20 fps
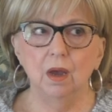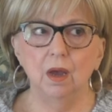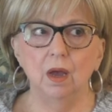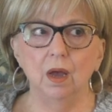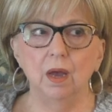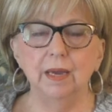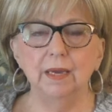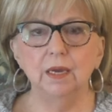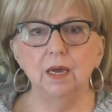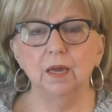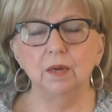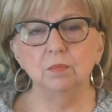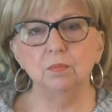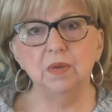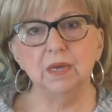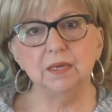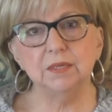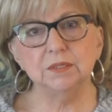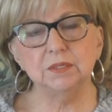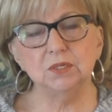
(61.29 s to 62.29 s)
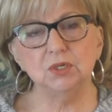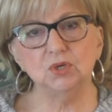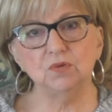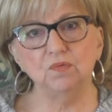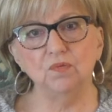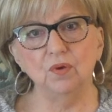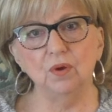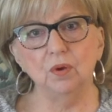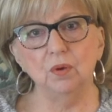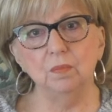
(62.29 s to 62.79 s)
I got a message
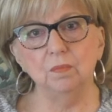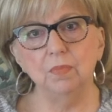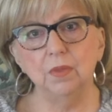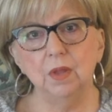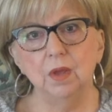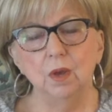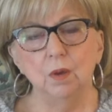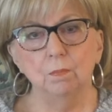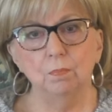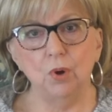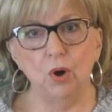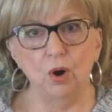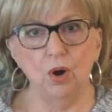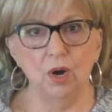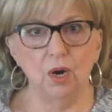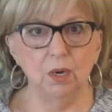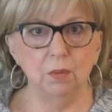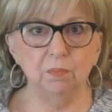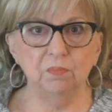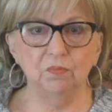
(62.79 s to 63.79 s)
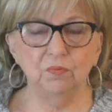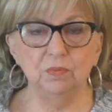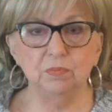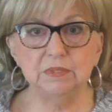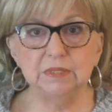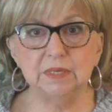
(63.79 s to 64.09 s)
from Barb from